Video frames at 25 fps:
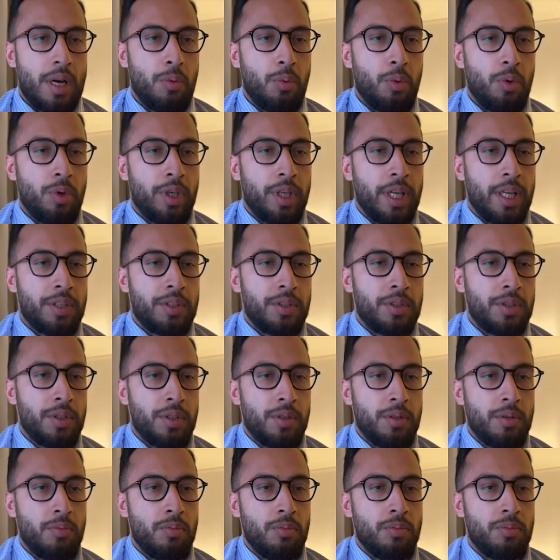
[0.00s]
I work at
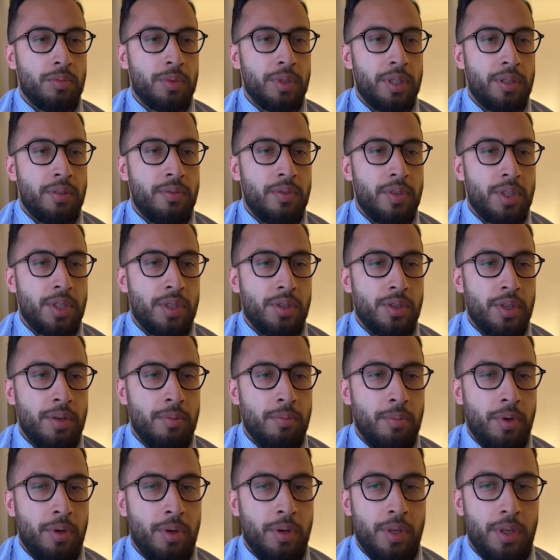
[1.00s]
Division
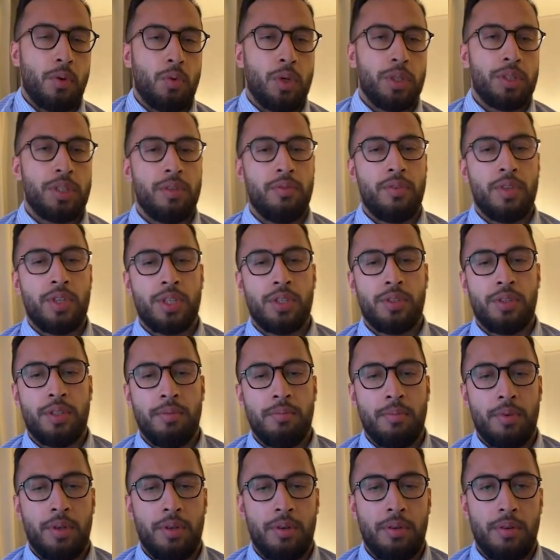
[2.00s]
Timber. What Division
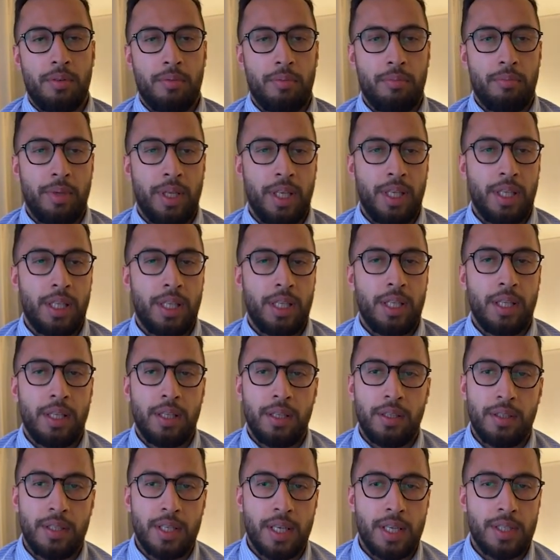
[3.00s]
Timber
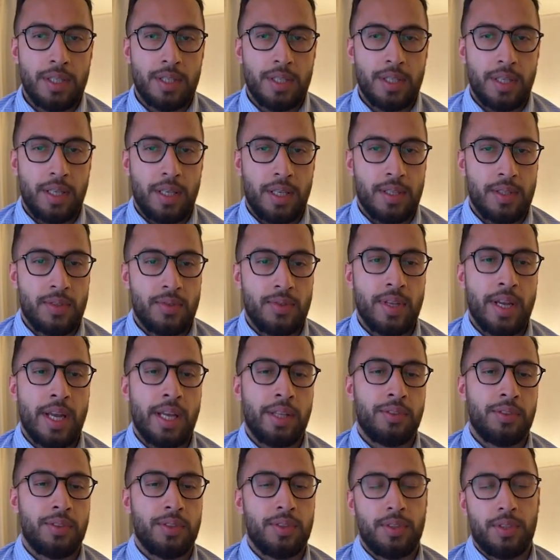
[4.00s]
mainly does is
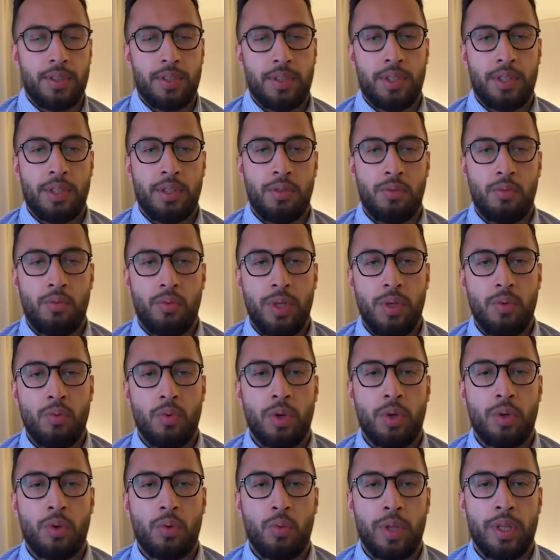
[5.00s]
that we
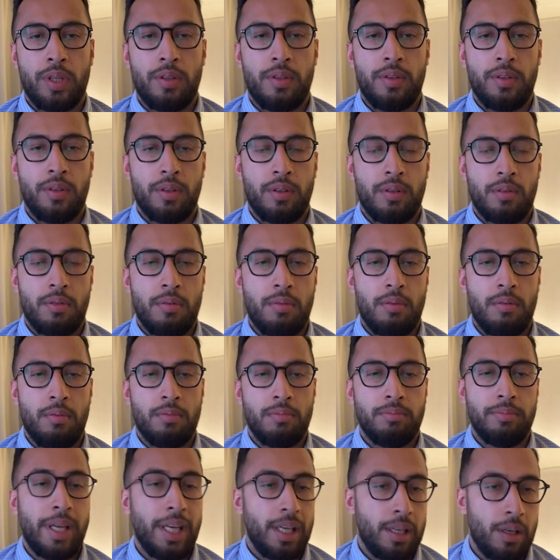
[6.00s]
work with
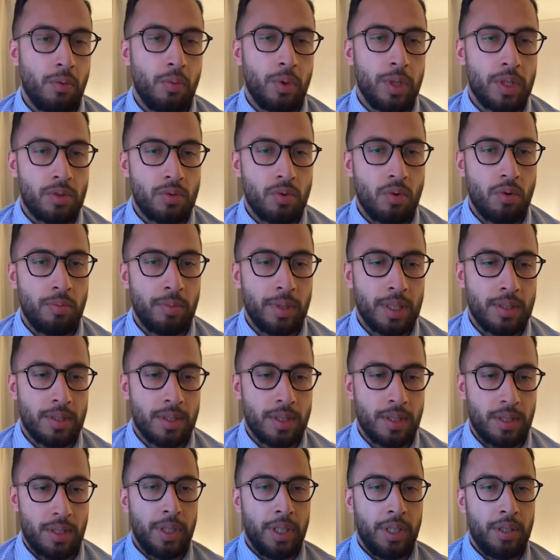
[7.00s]
mainly with
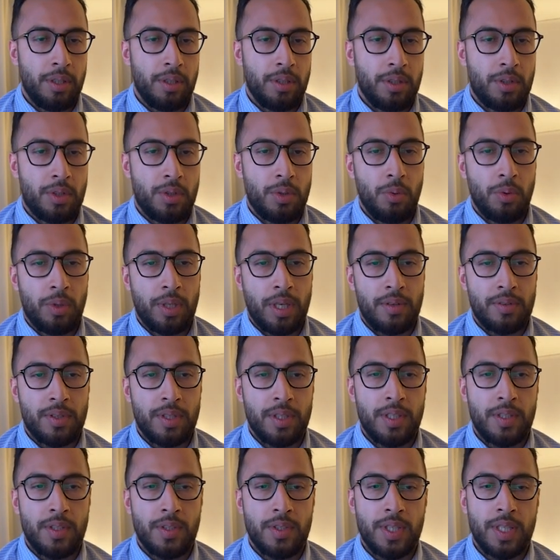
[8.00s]
sawmills. In
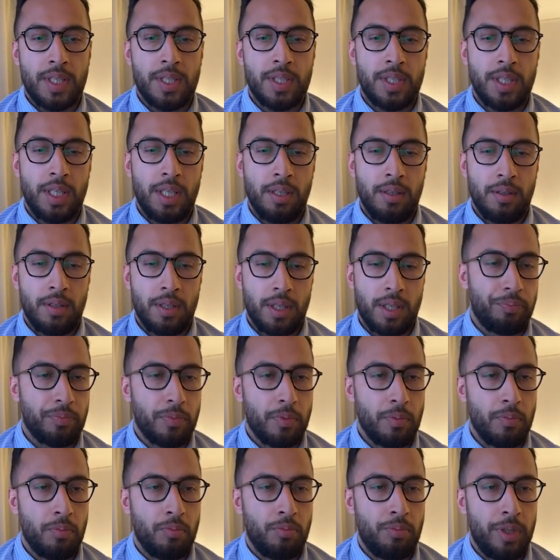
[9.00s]
2016,
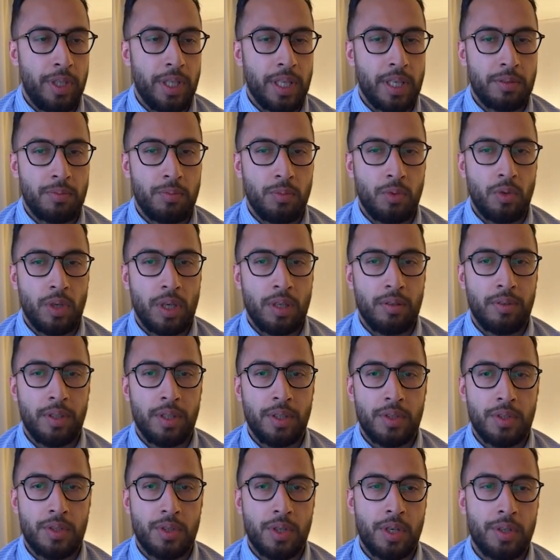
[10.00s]
we at
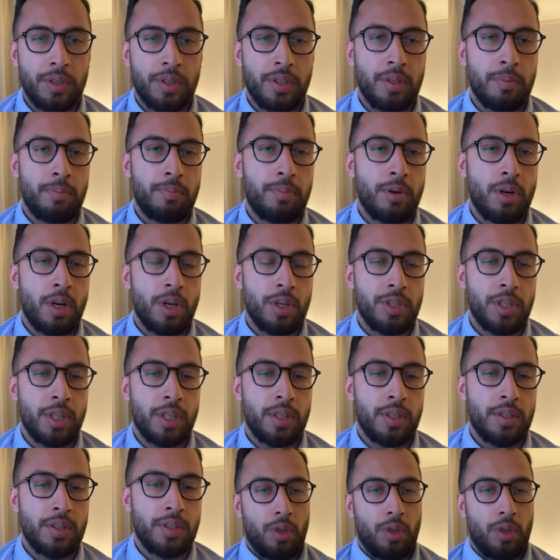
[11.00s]
Moelven started a project.